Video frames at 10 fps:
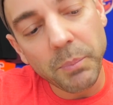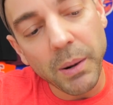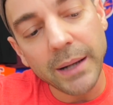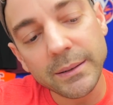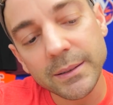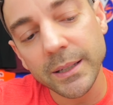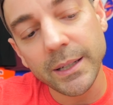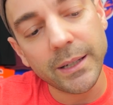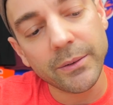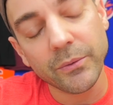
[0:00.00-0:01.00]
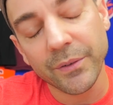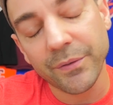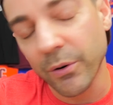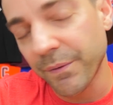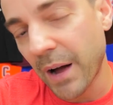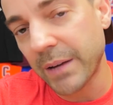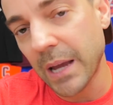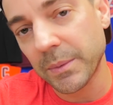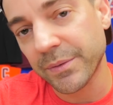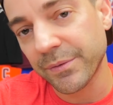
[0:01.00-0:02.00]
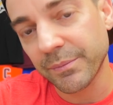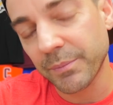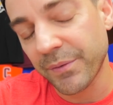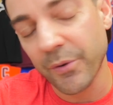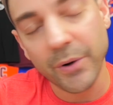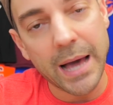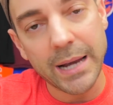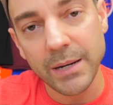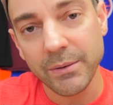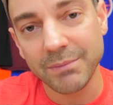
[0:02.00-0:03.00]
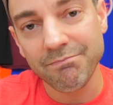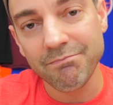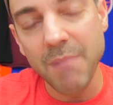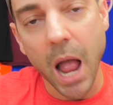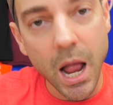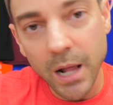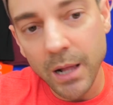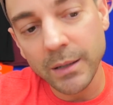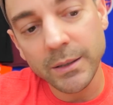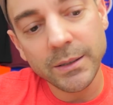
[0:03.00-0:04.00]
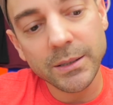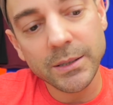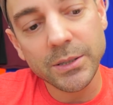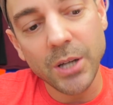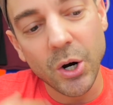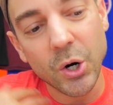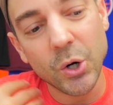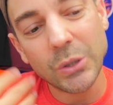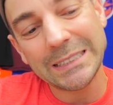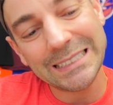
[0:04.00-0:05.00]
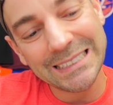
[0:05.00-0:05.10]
but in the four or five games before that, he was meh. So...